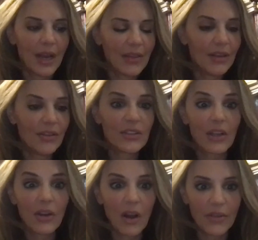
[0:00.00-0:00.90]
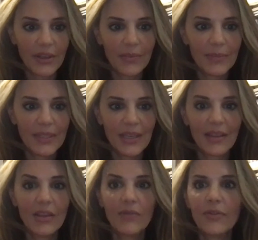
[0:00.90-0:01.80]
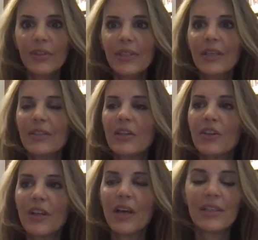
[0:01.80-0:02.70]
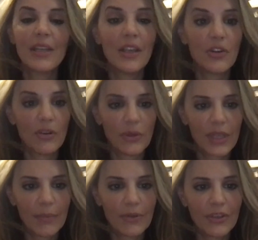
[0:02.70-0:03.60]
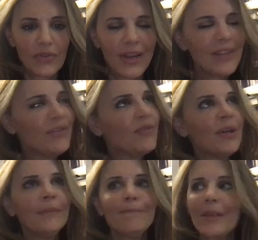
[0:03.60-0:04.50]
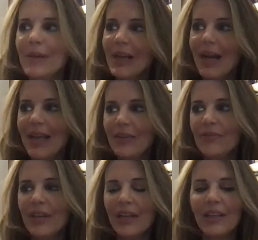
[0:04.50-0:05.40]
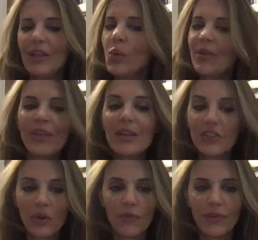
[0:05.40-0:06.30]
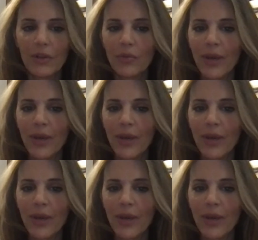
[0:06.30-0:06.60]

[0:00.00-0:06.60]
I think there's a lot that can be done. I think the first thing is to learn how to take your own temperature, right? If you've been kind of feeling that, things don't feel